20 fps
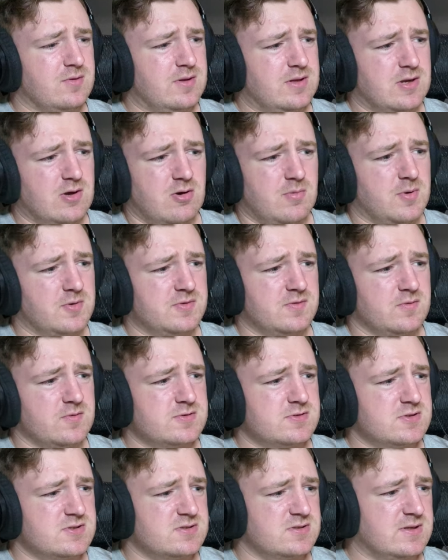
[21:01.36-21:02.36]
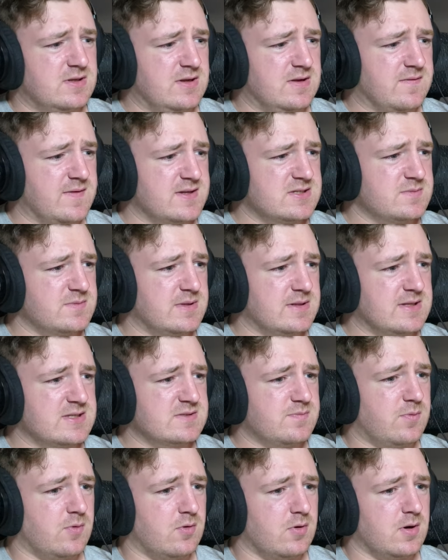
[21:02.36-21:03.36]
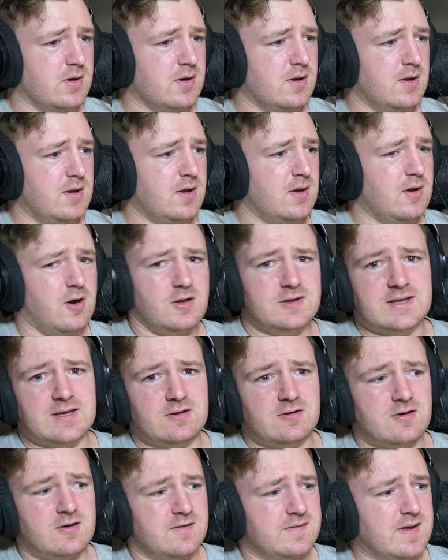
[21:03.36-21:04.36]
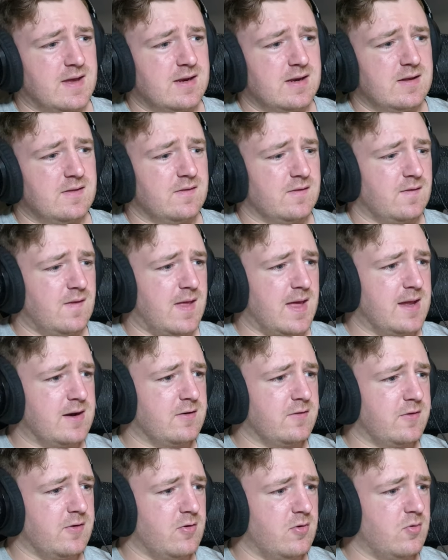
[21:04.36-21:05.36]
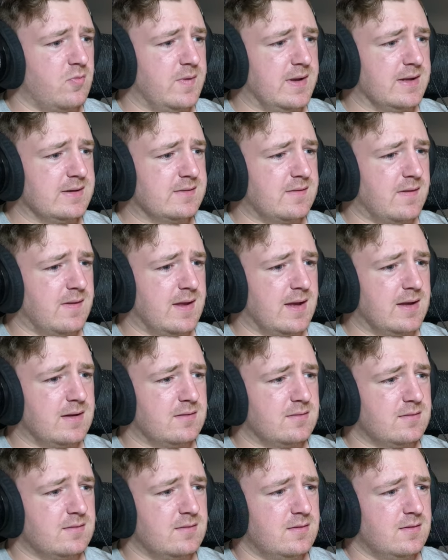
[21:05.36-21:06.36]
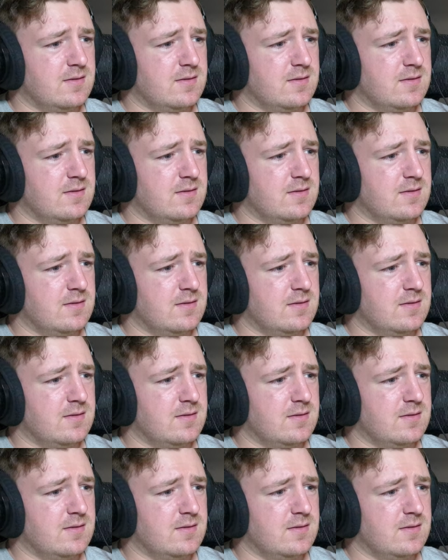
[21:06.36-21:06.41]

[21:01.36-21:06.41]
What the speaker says: really know about the Roosters defense being this poor. I'll take a look at that in the ladder, though, when we get to that.